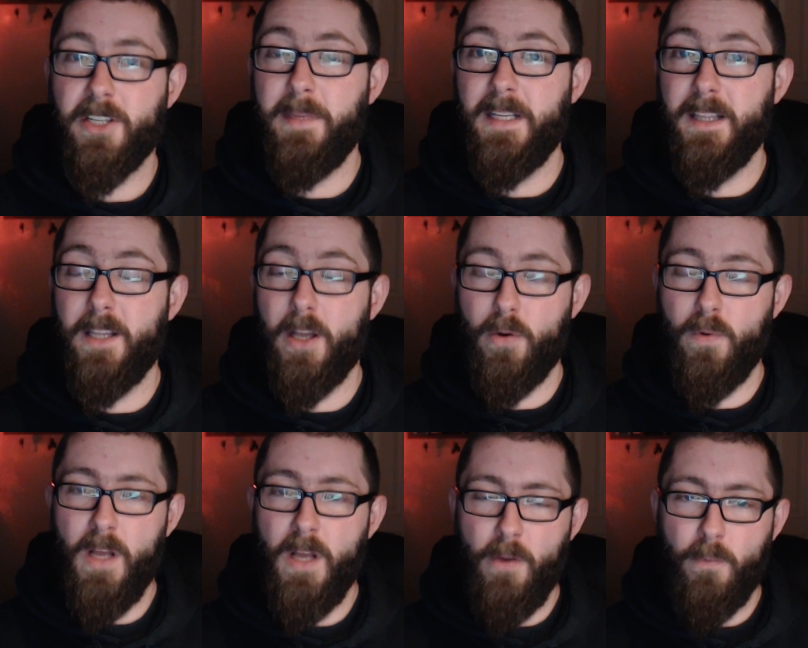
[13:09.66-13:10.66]
is going to be
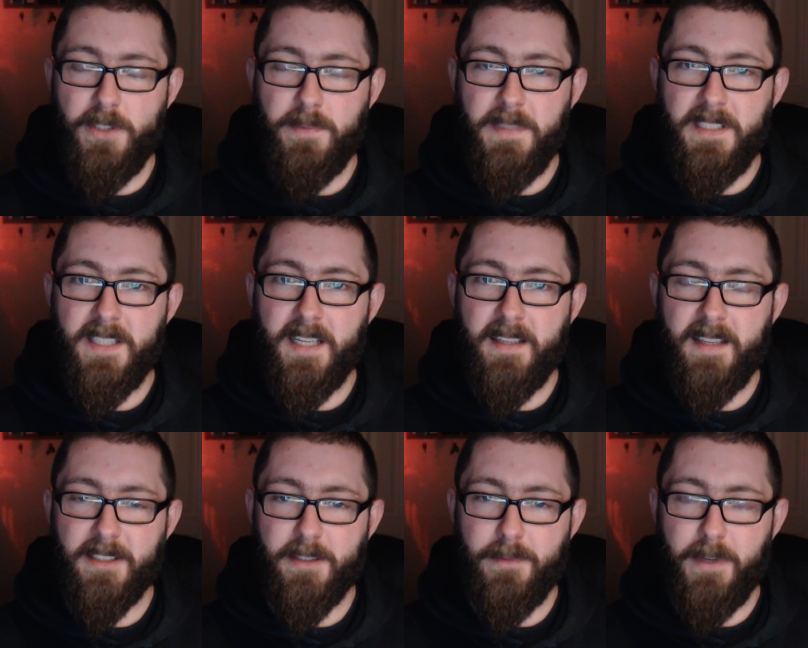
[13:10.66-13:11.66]
low, which means
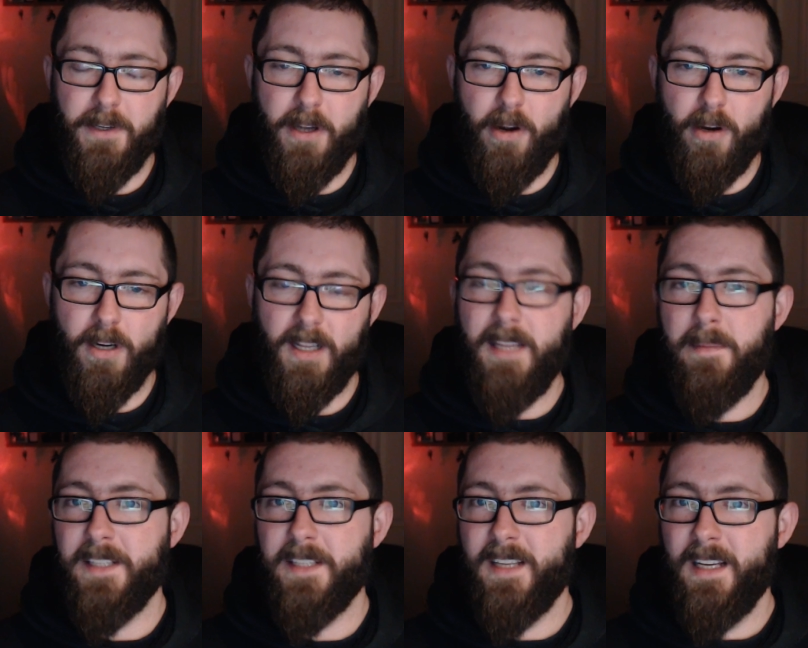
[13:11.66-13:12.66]
that there's a very hard
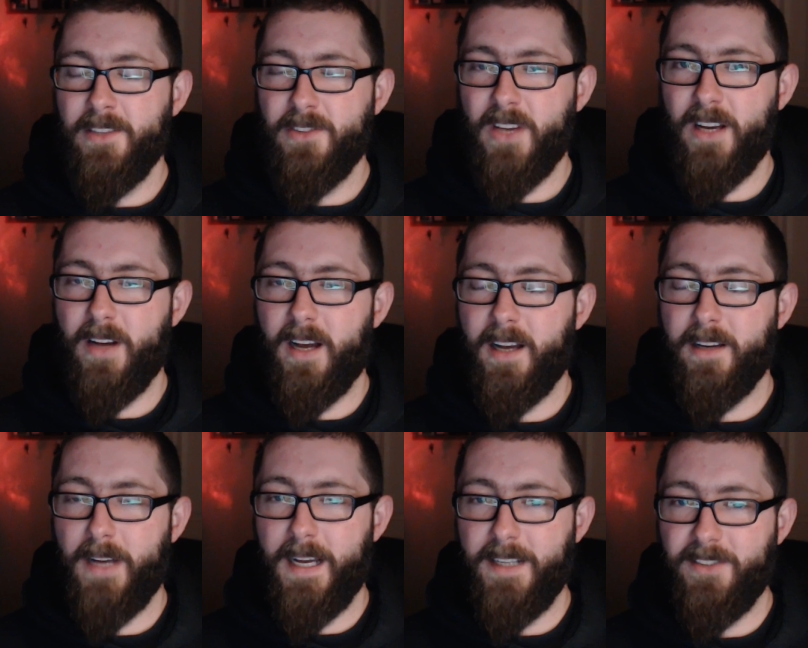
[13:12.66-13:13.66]
limit to how
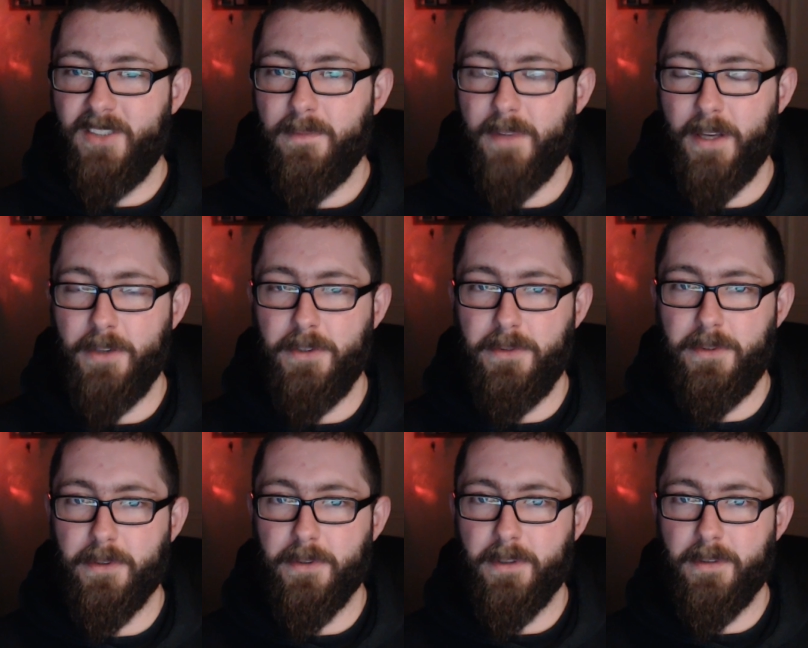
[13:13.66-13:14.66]
high team value
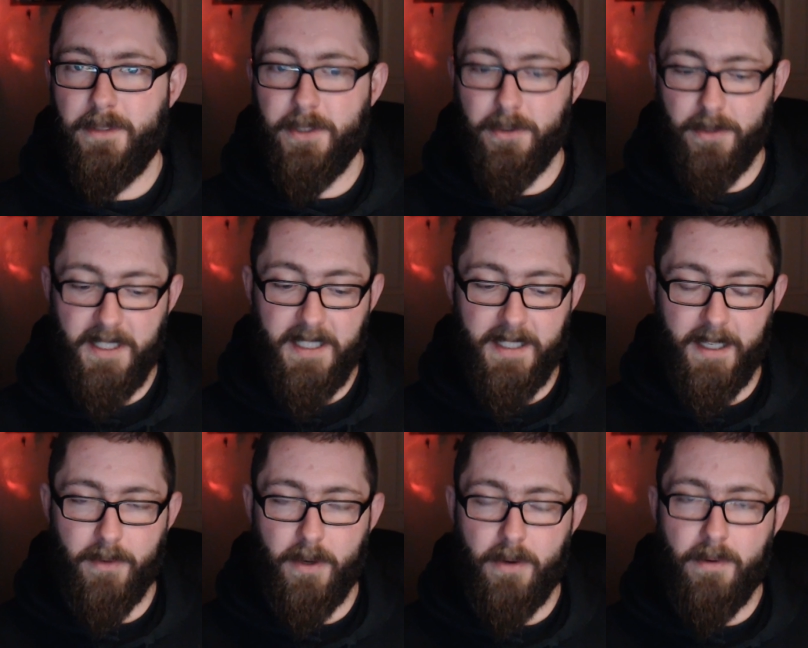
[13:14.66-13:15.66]
your league
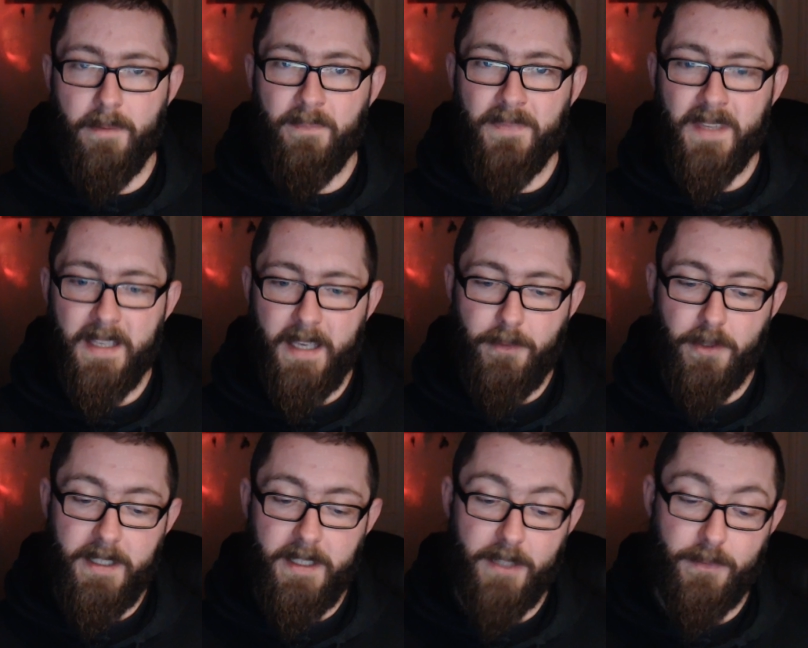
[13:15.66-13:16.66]
can grow. If
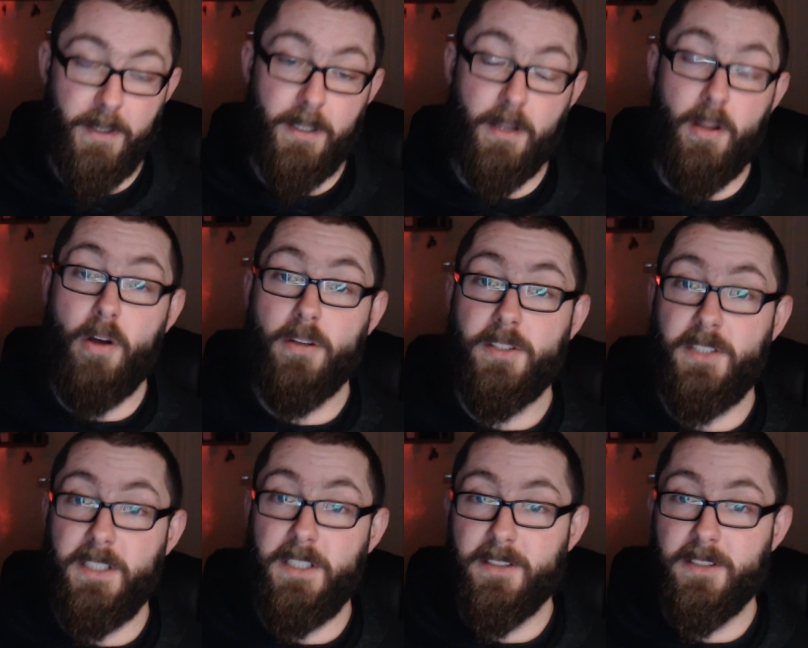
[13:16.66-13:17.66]
your league has very long
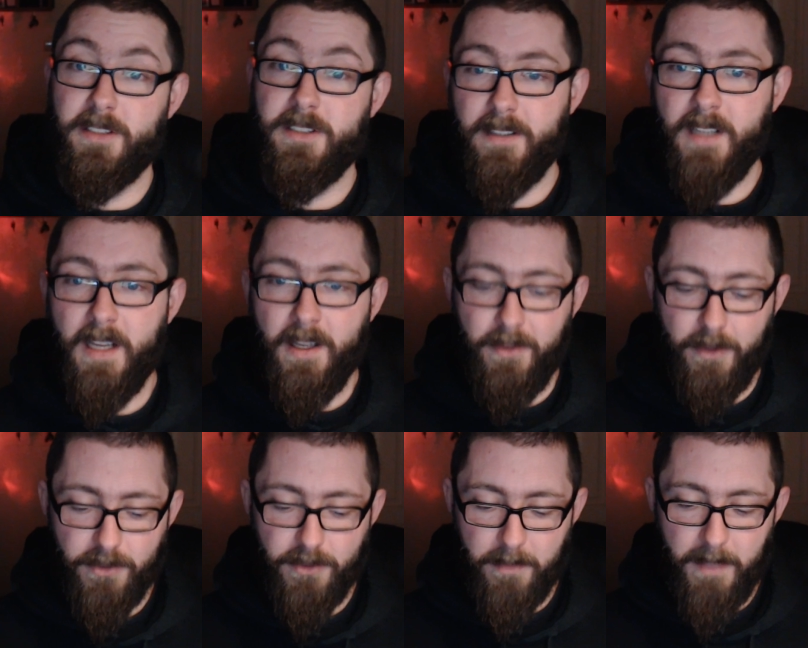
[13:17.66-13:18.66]
seasons, then
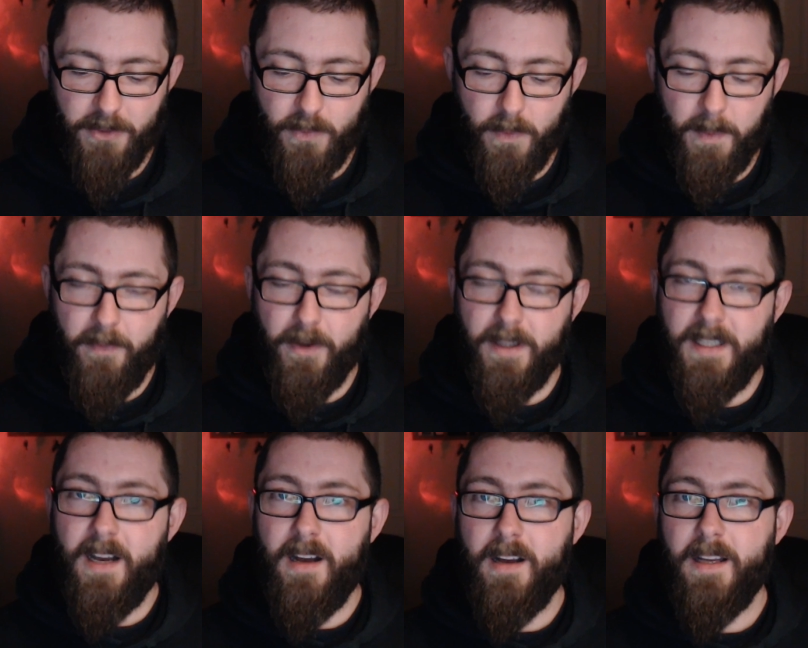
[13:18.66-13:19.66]
those amounts will be
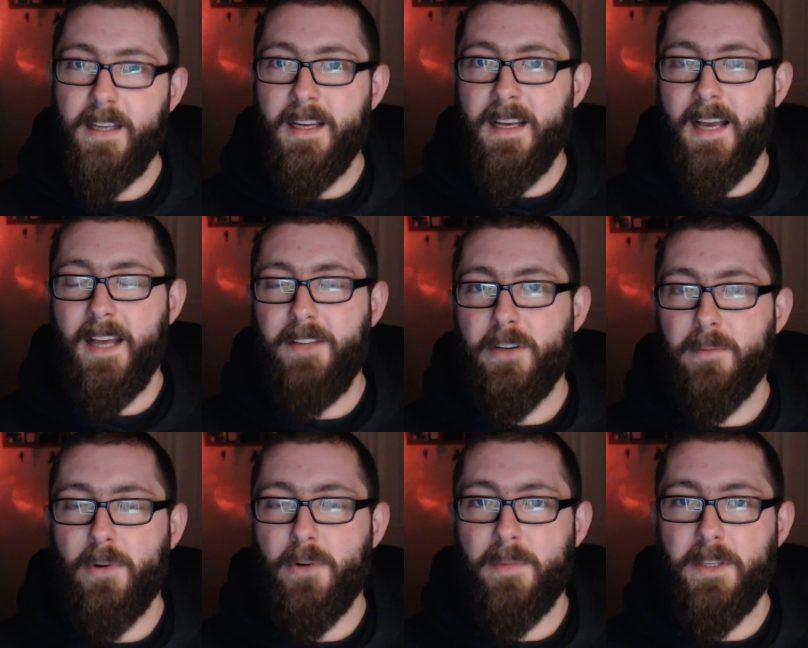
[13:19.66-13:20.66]
fairly high, and you
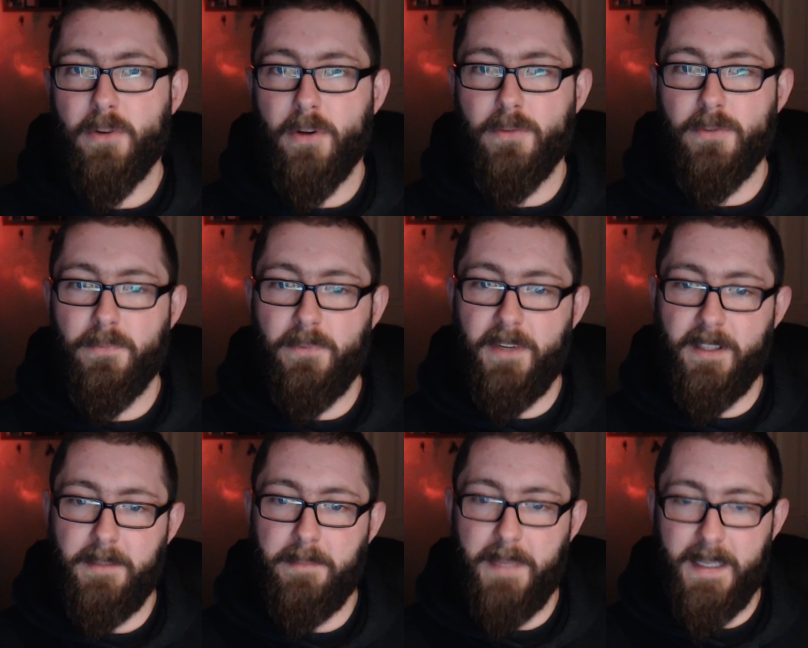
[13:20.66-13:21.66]
can probably grow to
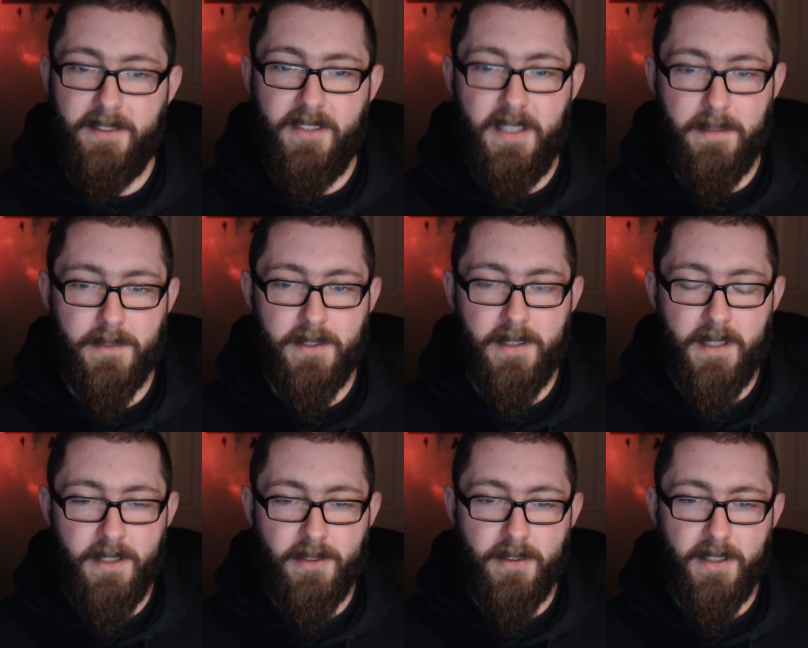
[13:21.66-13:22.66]
fairly big teams.
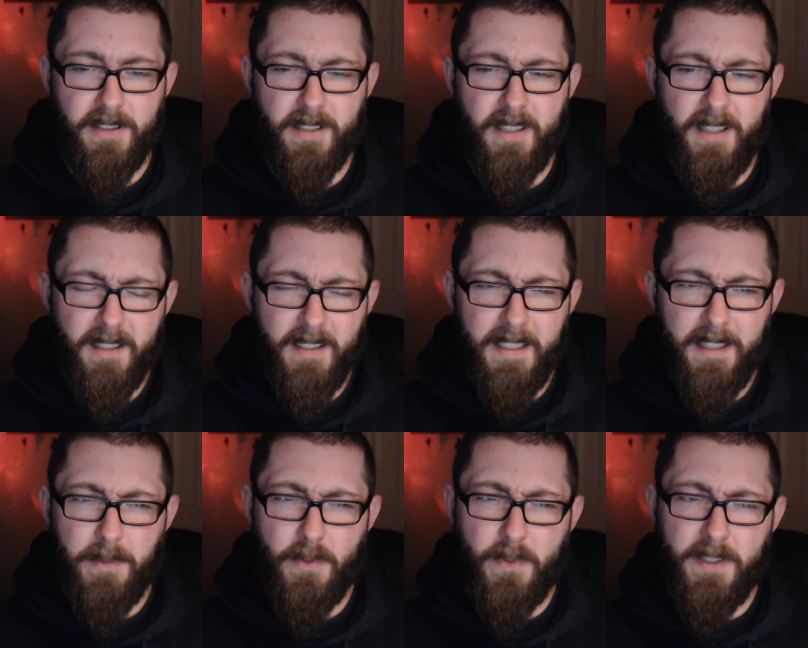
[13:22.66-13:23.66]
So there's a clear
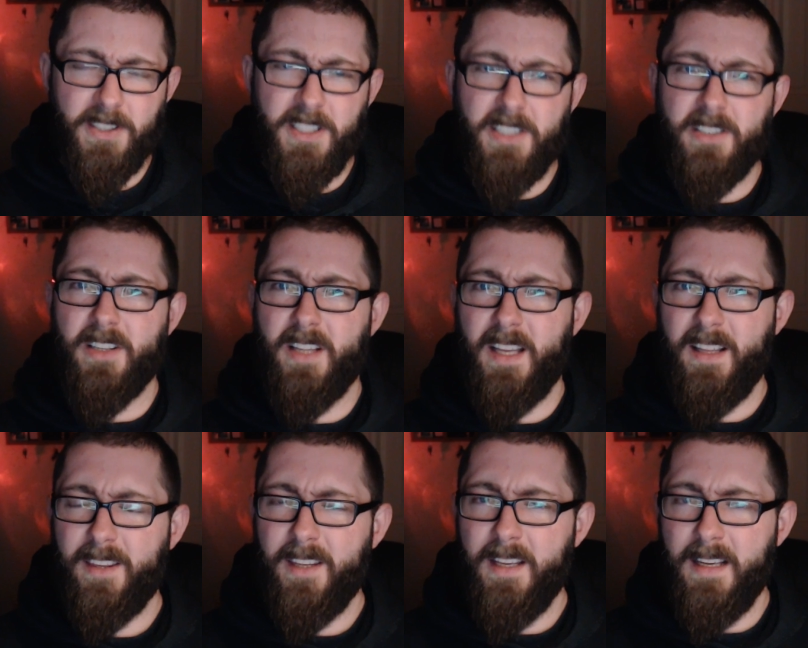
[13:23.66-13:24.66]
link between season
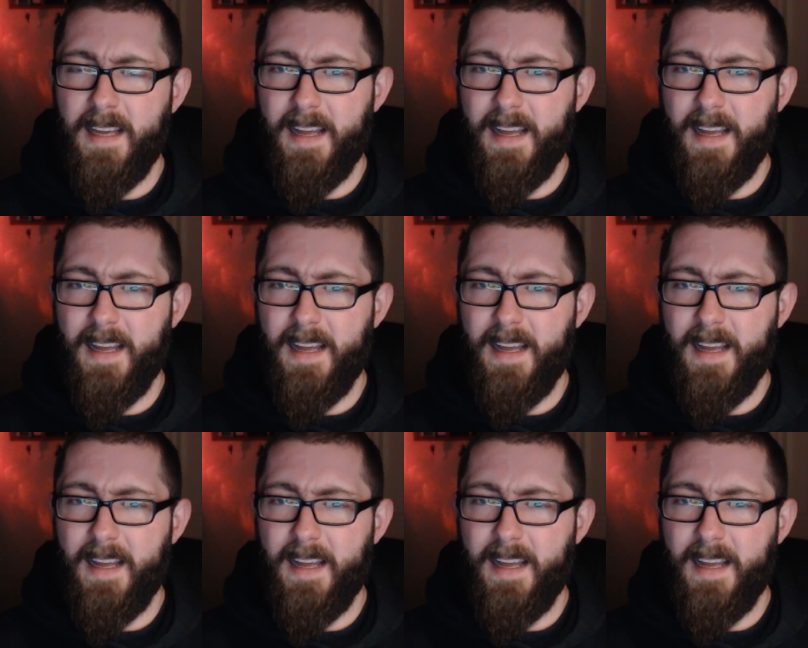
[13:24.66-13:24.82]
length